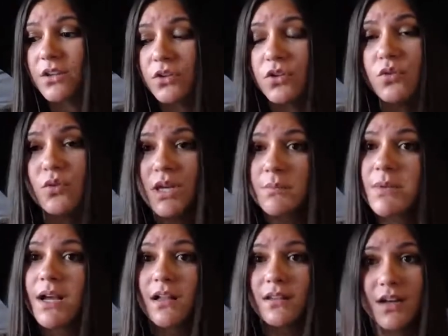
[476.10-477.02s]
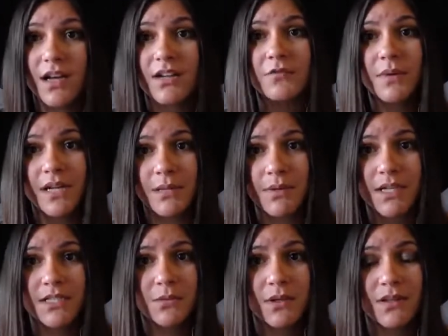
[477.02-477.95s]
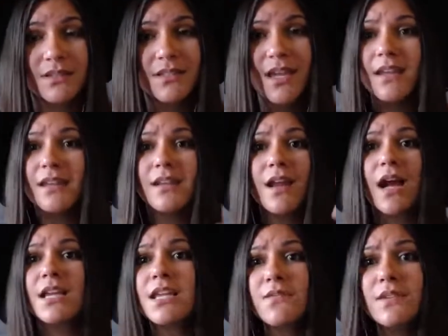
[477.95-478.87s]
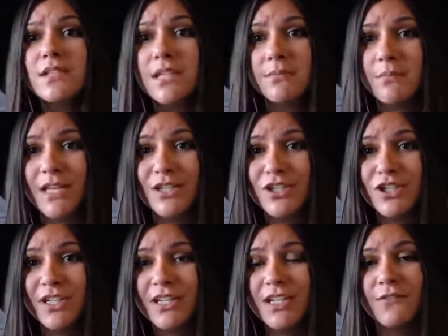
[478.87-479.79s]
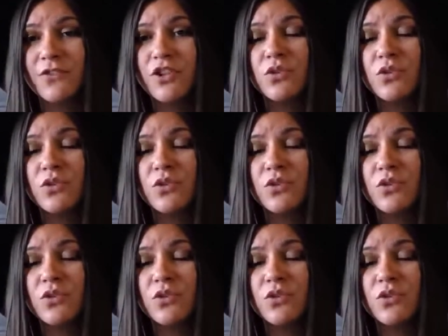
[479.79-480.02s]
you can make a lot of money by doing this. And not even to mention, if